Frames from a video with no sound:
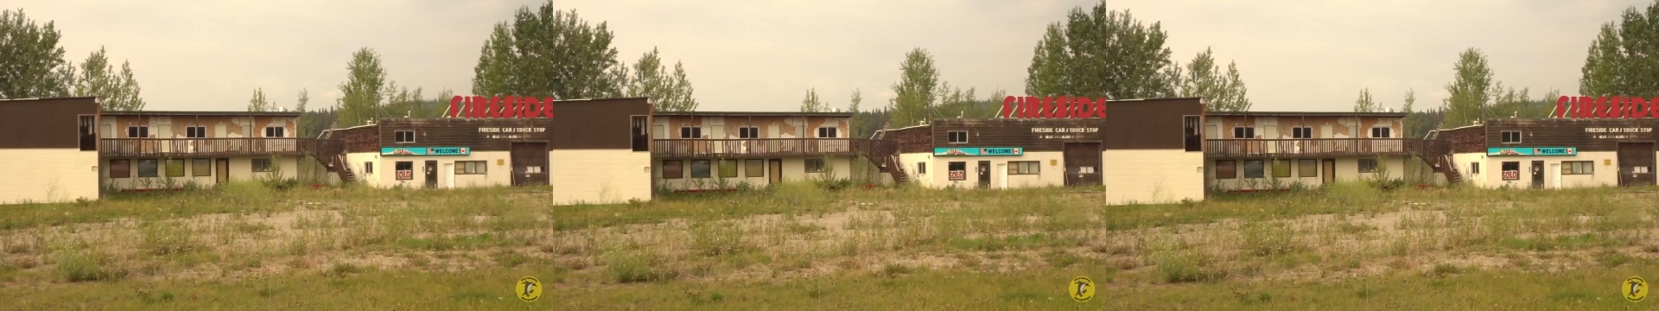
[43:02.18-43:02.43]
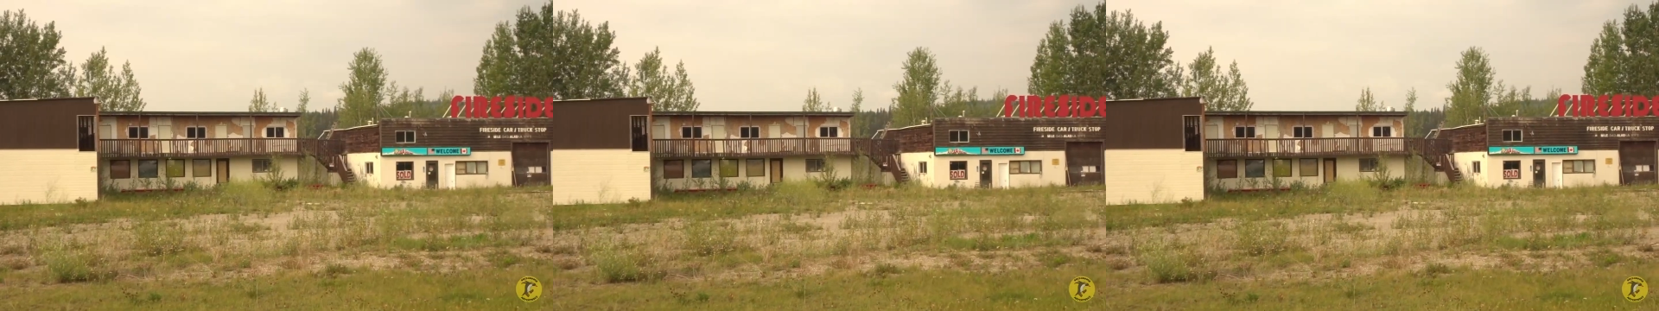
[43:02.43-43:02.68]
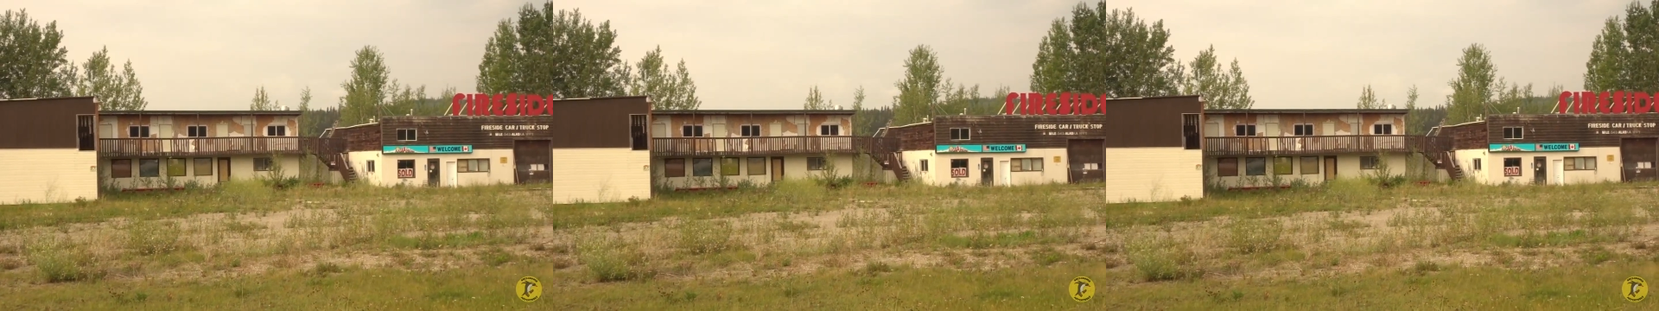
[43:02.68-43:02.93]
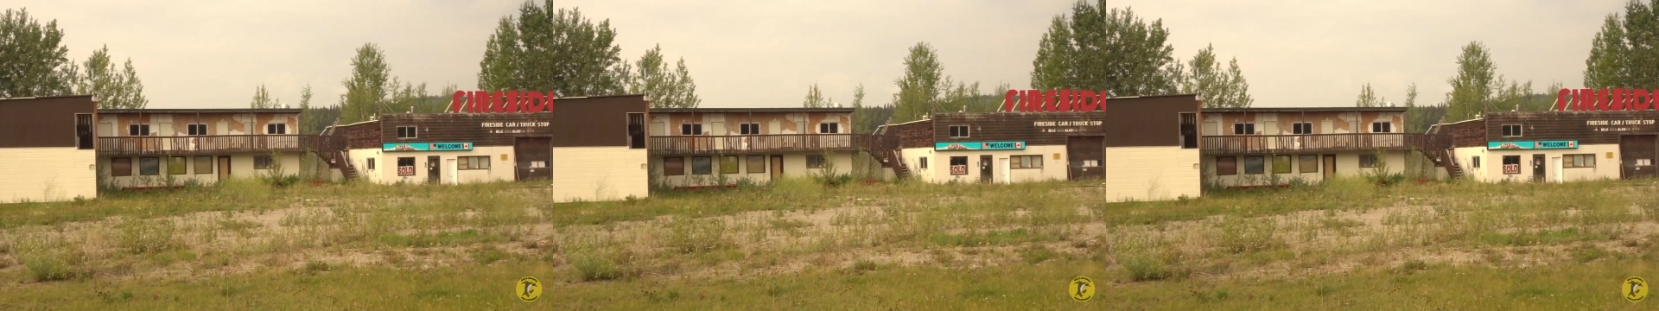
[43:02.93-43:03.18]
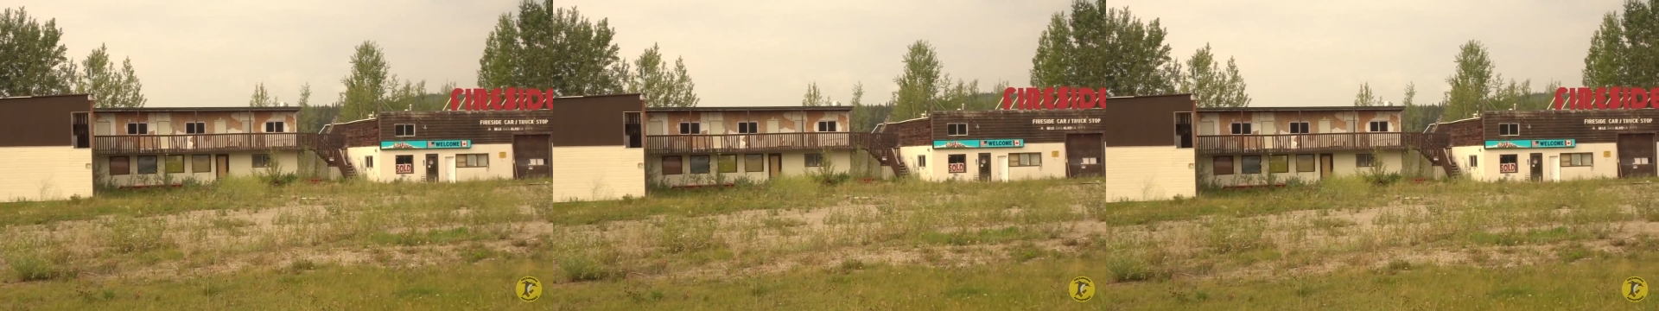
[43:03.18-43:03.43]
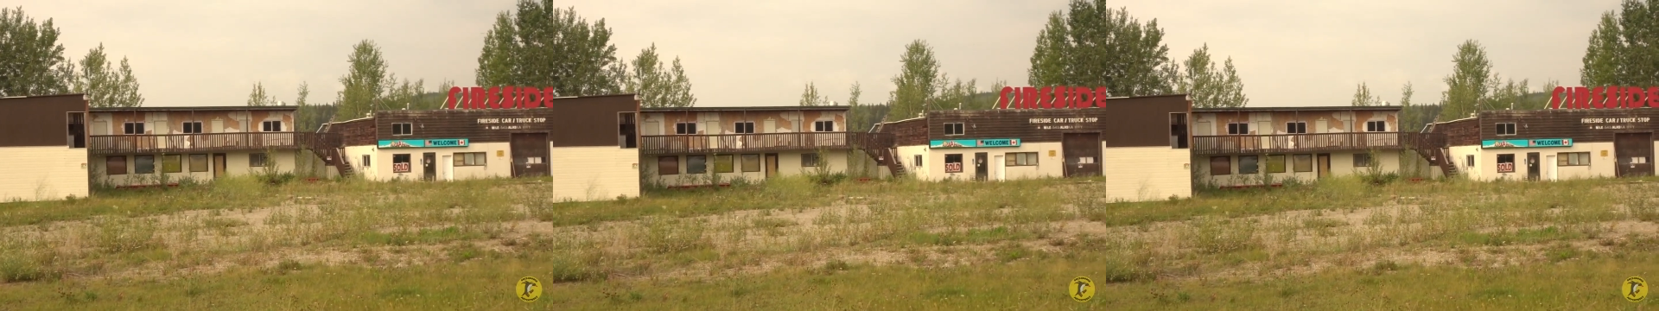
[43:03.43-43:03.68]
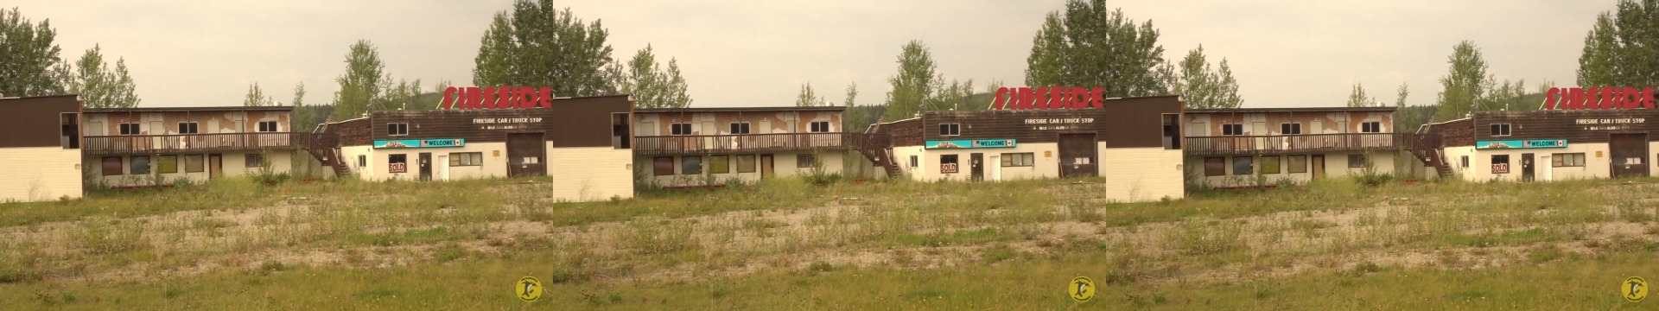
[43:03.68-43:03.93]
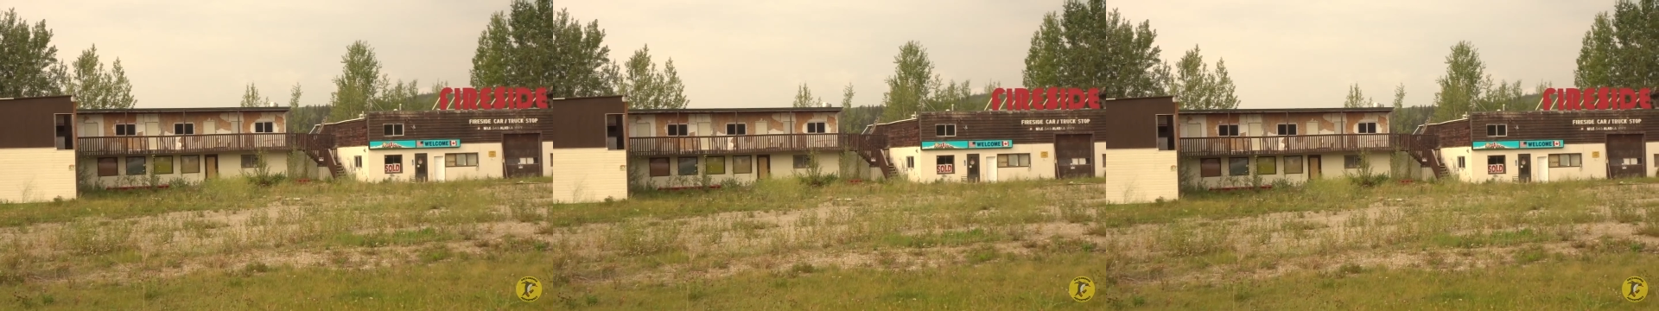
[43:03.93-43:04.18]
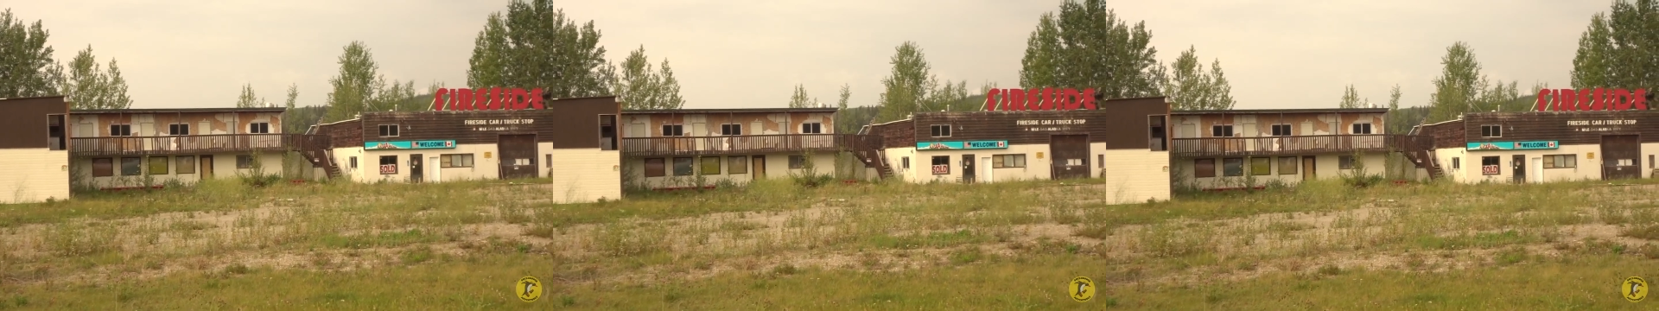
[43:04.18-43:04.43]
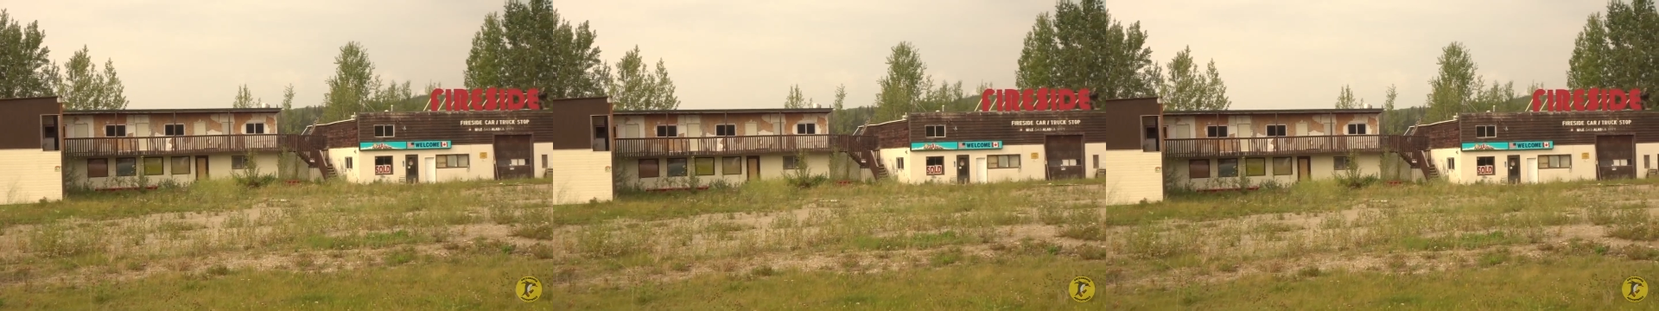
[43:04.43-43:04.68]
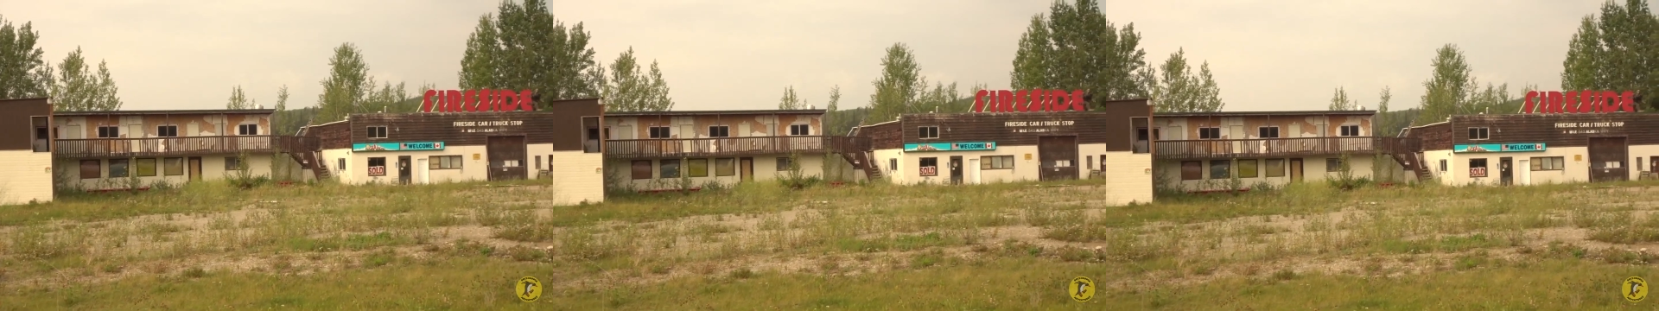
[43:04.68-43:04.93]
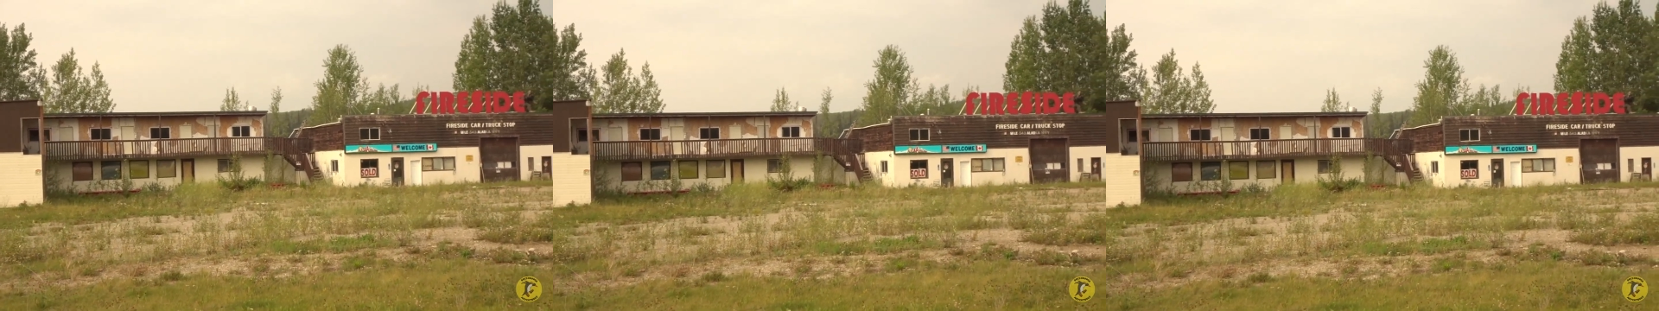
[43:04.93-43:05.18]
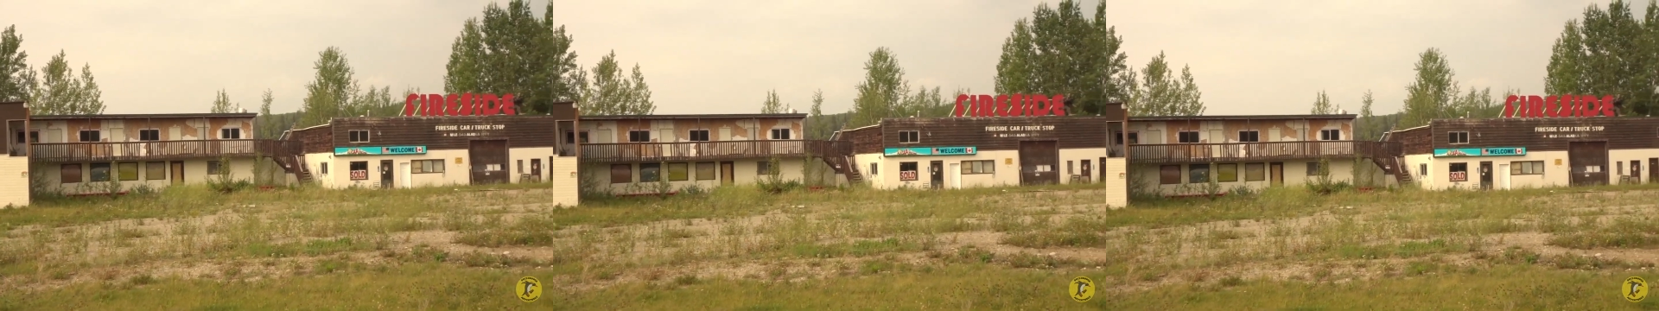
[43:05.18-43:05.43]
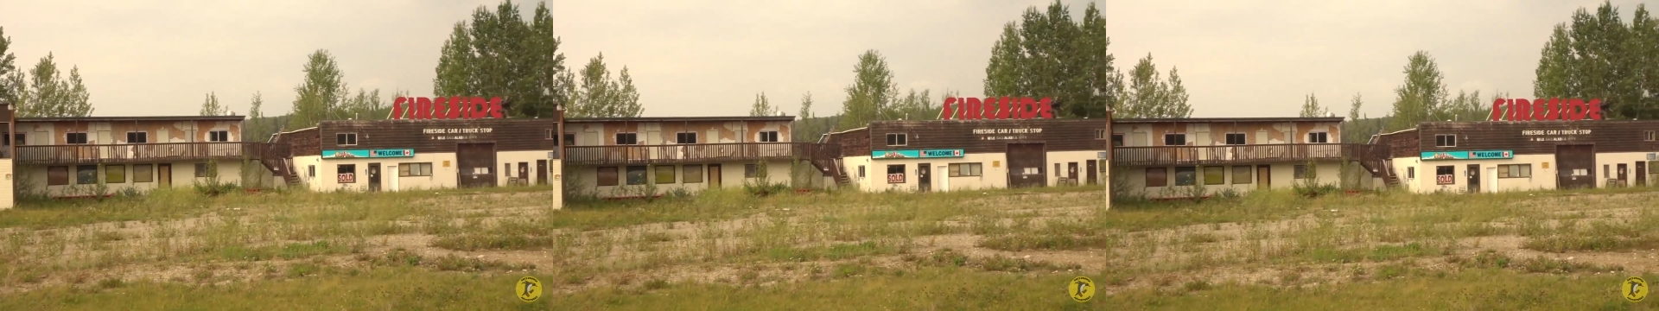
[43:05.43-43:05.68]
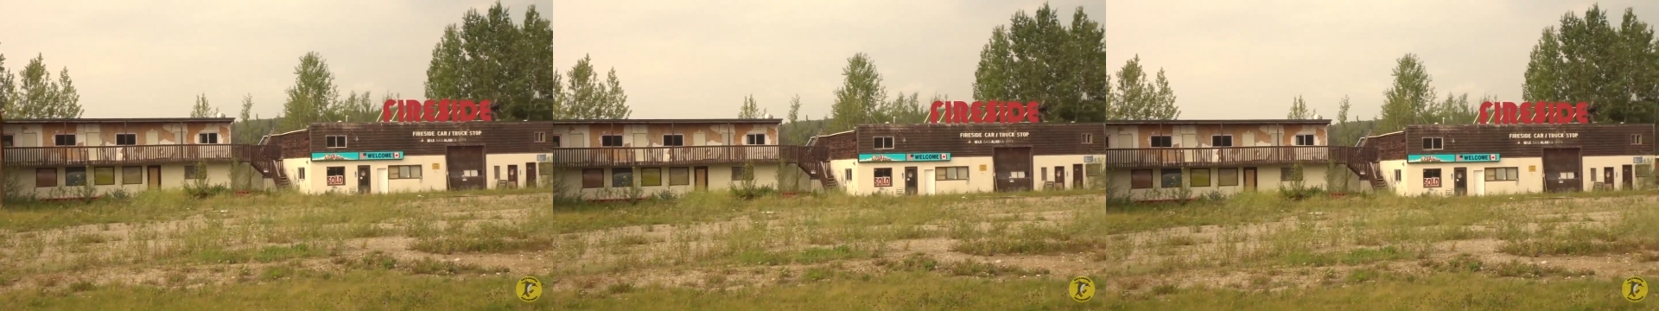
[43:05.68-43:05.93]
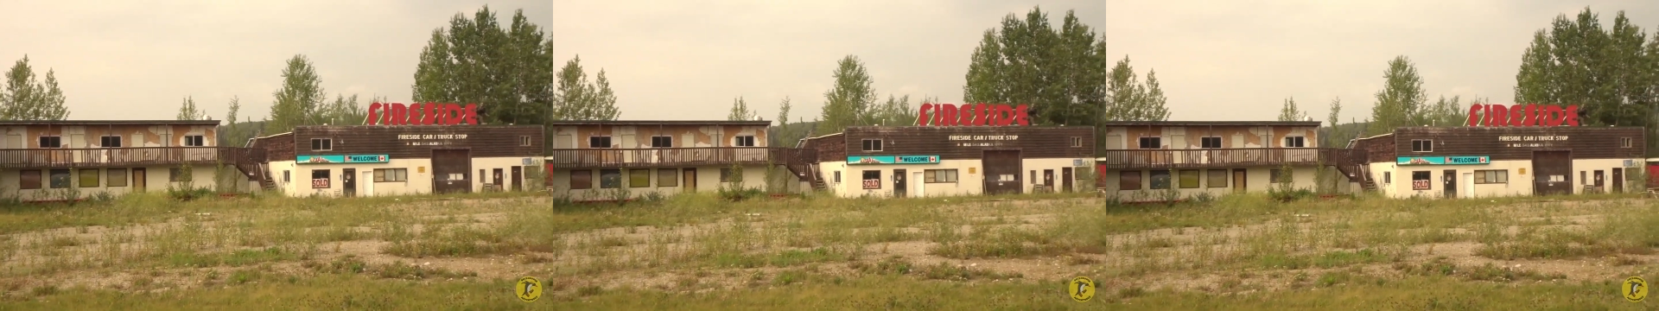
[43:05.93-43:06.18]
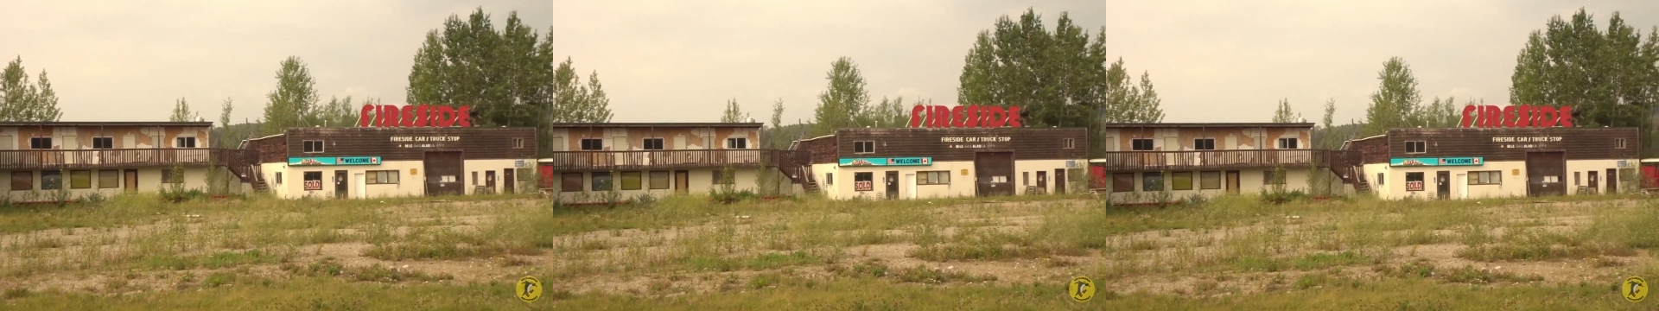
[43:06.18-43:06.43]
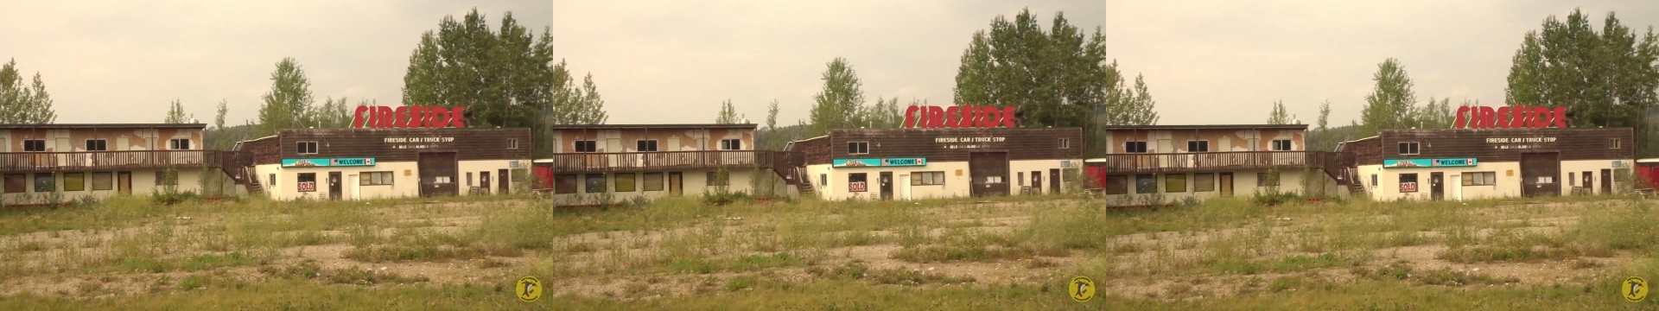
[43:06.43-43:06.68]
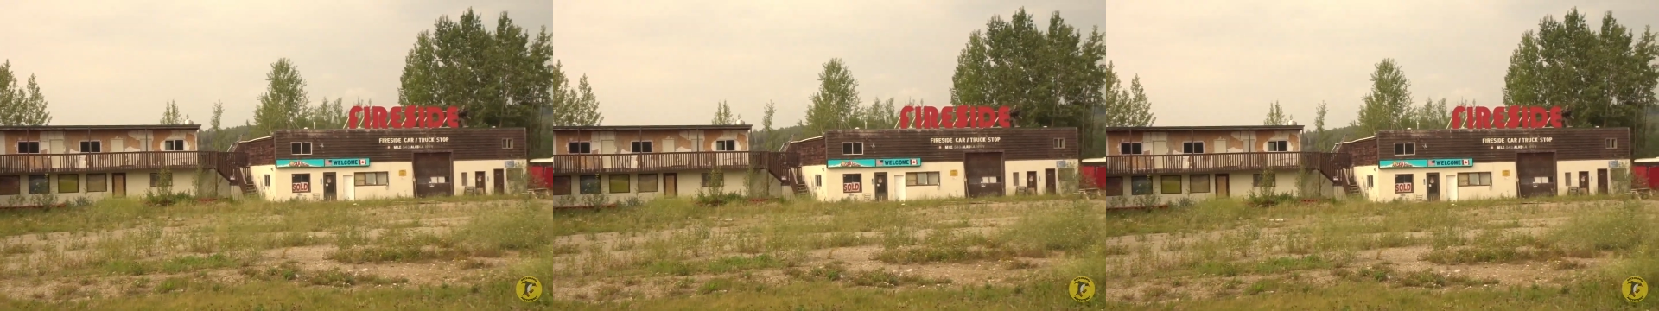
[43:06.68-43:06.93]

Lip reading: (no speaker visible)